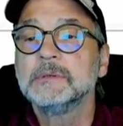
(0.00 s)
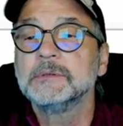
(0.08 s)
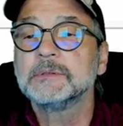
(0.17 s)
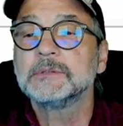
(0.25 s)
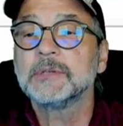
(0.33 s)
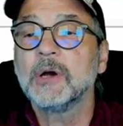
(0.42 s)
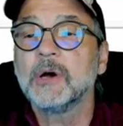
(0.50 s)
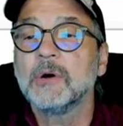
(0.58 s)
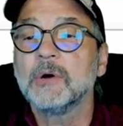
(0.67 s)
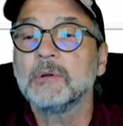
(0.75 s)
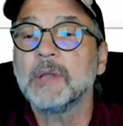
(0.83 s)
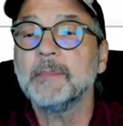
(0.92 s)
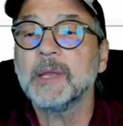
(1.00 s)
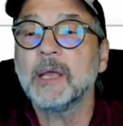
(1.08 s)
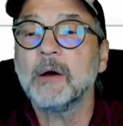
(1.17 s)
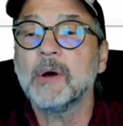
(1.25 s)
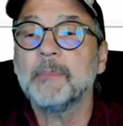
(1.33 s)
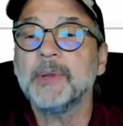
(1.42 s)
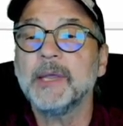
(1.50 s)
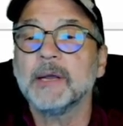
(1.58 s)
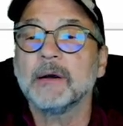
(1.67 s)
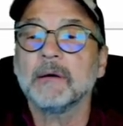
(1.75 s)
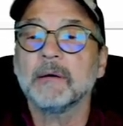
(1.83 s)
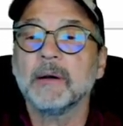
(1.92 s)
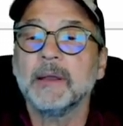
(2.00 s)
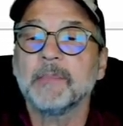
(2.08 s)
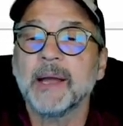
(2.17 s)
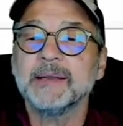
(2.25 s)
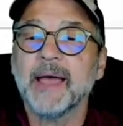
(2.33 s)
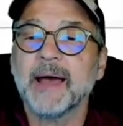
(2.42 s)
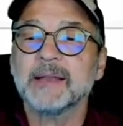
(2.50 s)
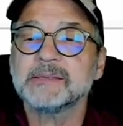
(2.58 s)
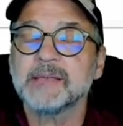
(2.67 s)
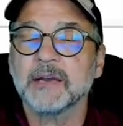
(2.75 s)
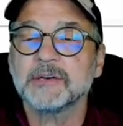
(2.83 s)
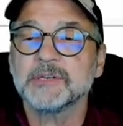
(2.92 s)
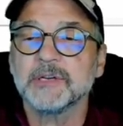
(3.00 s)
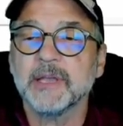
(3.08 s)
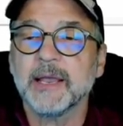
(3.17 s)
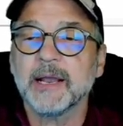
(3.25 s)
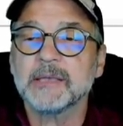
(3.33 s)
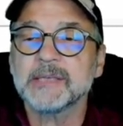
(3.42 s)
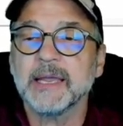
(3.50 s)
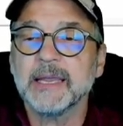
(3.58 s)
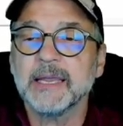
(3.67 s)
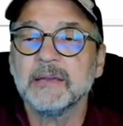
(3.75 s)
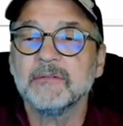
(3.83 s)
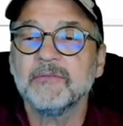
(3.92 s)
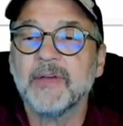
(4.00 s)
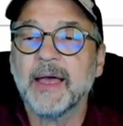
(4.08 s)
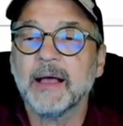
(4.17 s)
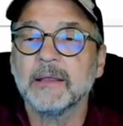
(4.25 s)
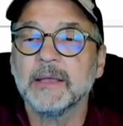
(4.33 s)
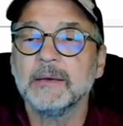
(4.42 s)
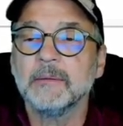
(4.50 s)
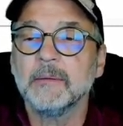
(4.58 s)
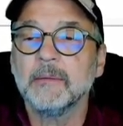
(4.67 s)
So let me go up here in my data section, and I'll say invalid